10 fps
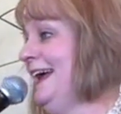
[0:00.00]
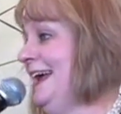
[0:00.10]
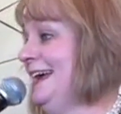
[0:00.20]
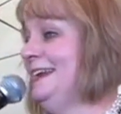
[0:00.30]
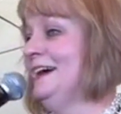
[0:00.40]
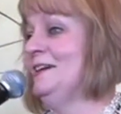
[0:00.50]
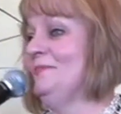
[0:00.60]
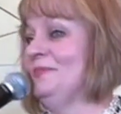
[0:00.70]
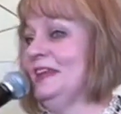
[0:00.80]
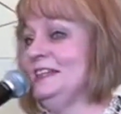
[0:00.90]

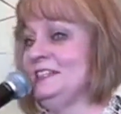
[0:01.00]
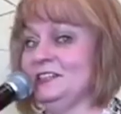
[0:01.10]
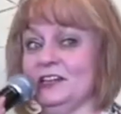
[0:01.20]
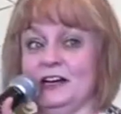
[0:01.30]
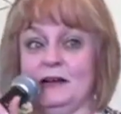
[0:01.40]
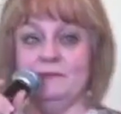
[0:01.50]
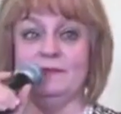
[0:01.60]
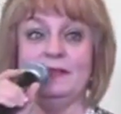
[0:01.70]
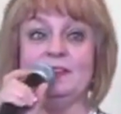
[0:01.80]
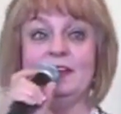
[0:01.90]
And it didn't
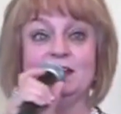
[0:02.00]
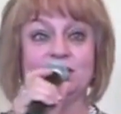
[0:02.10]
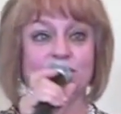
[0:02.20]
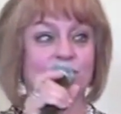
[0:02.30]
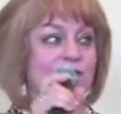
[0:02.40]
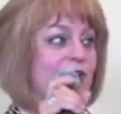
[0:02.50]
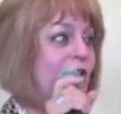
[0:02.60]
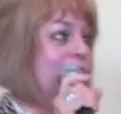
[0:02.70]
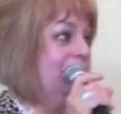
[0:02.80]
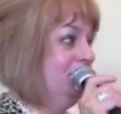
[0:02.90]
come, this was
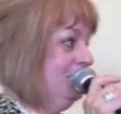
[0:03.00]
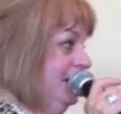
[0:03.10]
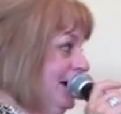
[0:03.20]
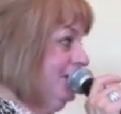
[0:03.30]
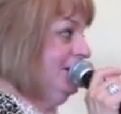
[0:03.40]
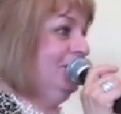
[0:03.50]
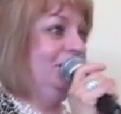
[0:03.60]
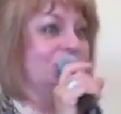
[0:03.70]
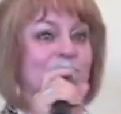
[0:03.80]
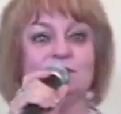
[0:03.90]
all country out here.
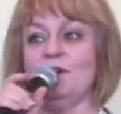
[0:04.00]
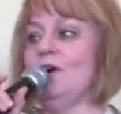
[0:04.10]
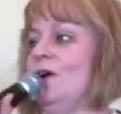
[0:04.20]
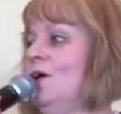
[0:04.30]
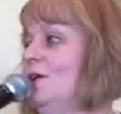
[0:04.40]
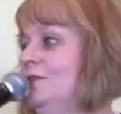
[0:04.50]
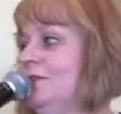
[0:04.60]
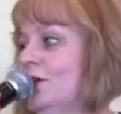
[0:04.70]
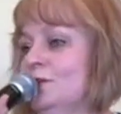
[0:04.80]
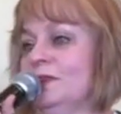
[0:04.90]
This was all
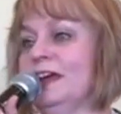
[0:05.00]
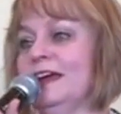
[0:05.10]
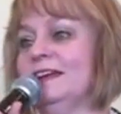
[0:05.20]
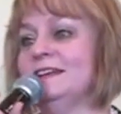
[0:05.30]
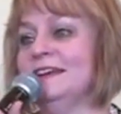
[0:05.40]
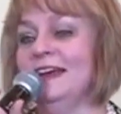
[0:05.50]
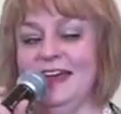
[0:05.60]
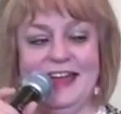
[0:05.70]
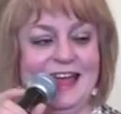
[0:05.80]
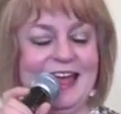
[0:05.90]
farmland.
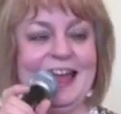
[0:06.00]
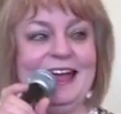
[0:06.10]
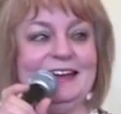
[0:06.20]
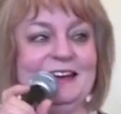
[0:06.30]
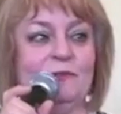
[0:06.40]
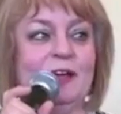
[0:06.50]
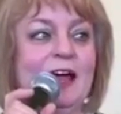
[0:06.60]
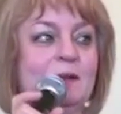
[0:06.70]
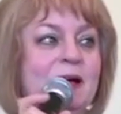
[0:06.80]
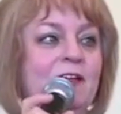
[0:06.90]
And we
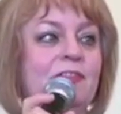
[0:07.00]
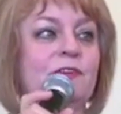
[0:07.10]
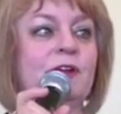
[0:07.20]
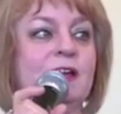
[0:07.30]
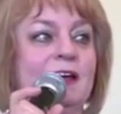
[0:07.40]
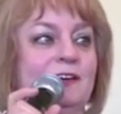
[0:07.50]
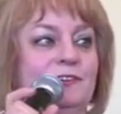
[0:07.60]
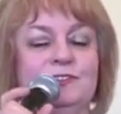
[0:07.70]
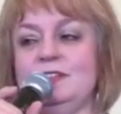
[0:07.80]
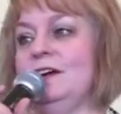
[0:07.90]
had about 30
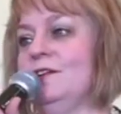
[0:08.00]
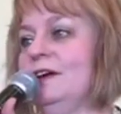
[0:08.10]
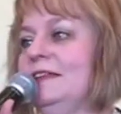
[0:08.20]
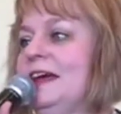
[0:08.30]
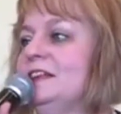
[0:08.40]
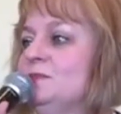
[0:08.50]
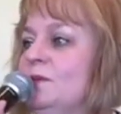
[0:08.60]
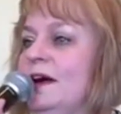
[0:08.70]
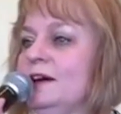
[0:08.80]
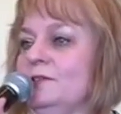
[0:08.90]
acres there, and that's
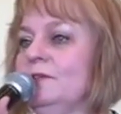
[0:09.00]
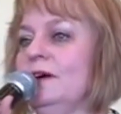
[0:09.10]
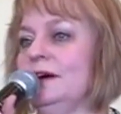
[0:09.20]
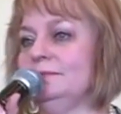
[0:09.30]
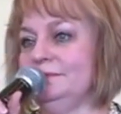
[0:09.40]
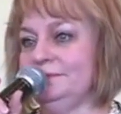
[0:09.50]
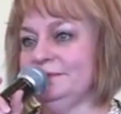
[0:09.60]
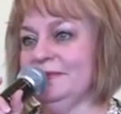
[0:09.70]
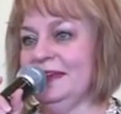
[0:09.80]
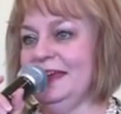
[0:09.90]
where I grew up.
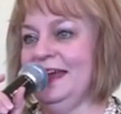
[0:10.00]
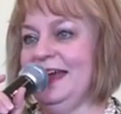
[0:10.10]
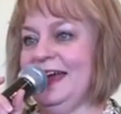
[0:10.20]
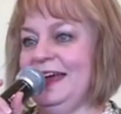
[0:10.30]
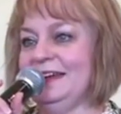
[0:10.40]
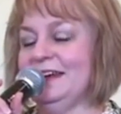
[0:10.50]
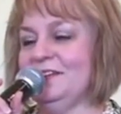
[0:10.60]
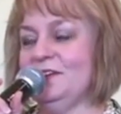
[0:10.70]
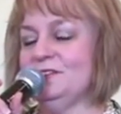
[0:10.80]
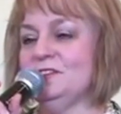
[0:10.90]

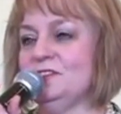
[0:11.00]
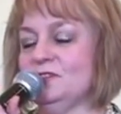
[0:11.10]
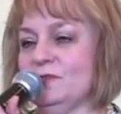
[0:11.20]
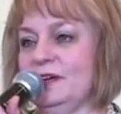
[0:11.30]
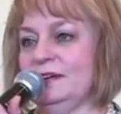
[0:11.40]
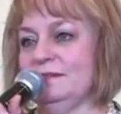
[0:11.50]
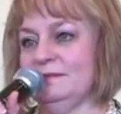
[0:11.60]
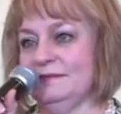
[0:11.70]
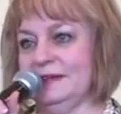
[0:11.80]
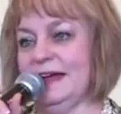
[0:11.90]
And there's a
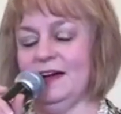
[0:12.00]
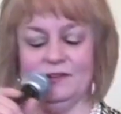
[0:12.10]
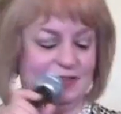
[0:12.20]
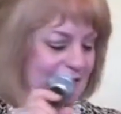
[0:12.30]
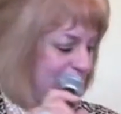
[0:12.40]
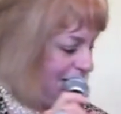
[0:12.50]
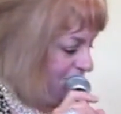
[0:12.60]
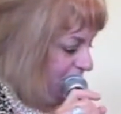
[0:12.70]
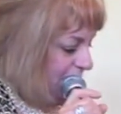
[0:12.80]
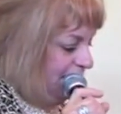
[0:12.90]
street now named
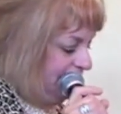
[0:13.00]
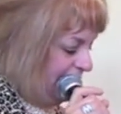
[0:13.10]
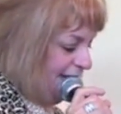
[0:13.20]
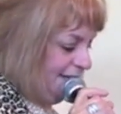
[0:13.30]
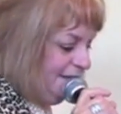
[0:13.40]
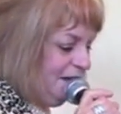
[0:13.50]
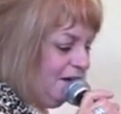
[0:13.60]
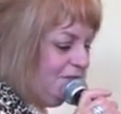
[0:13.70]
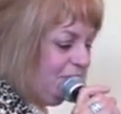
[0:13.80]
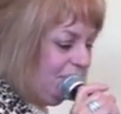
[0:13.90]
after my dad,
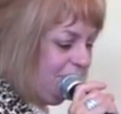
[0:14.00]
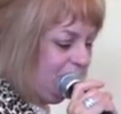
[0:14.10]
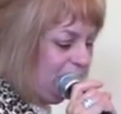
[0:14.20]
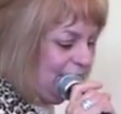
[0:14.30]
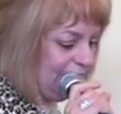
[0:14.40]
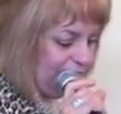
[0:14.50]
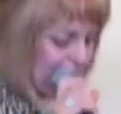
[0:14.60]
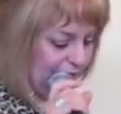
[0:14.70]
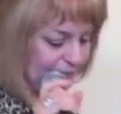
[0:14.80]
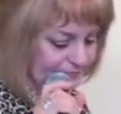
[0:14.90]
not far from where I
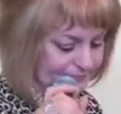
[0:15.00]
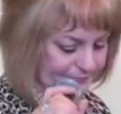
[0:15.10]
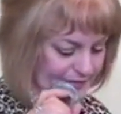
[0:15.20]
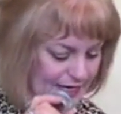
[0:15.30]
grew up.